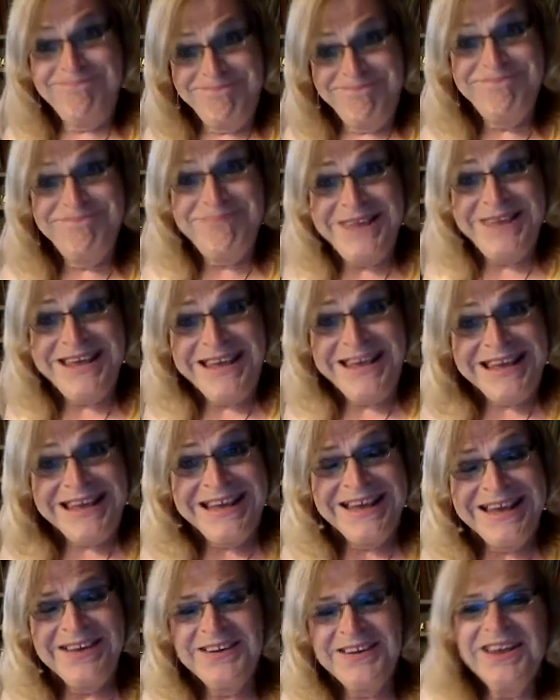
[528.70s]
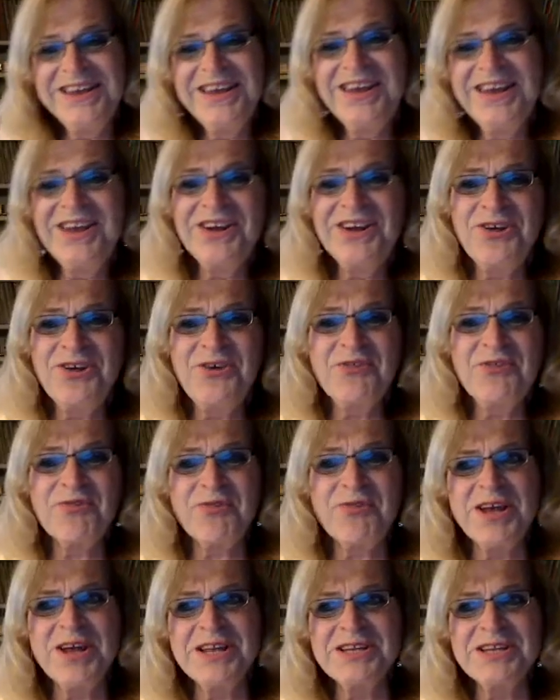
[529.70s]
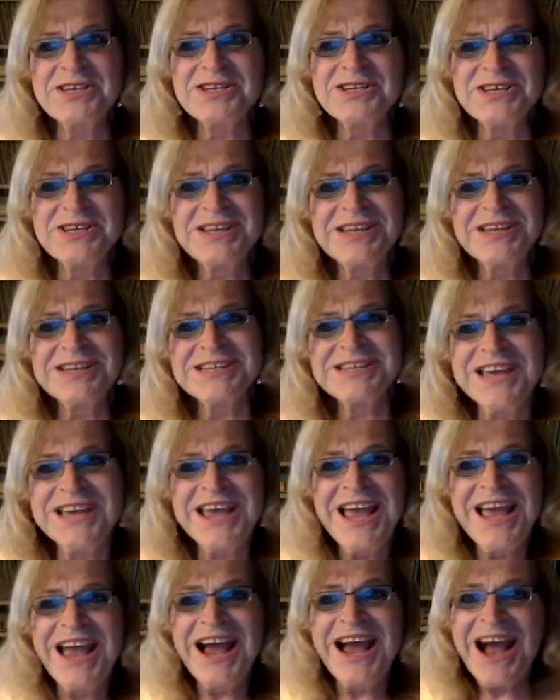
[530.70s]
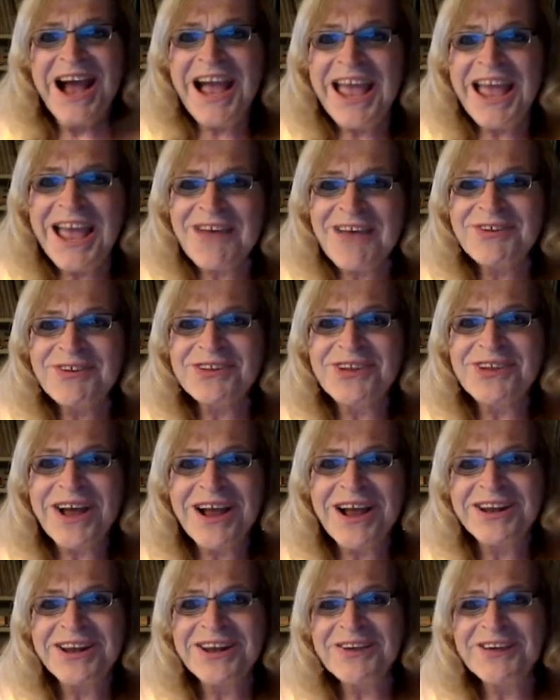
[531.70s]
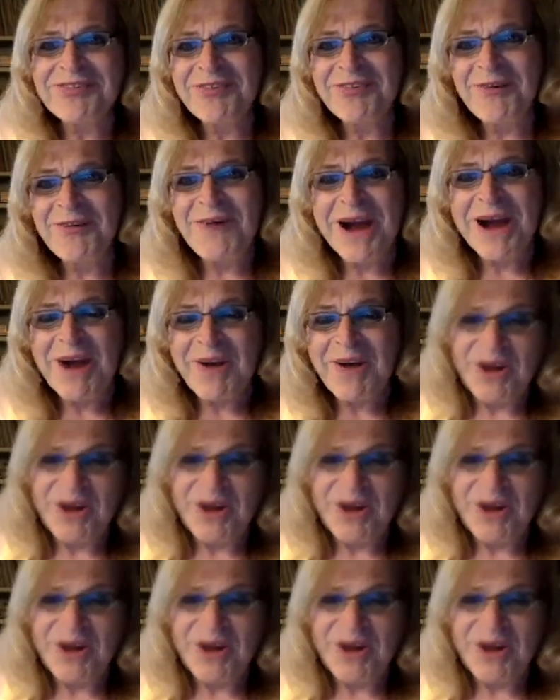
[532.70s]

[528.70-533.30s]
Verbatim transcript: me to friends and say, "Hi, haven't talked to you for a while.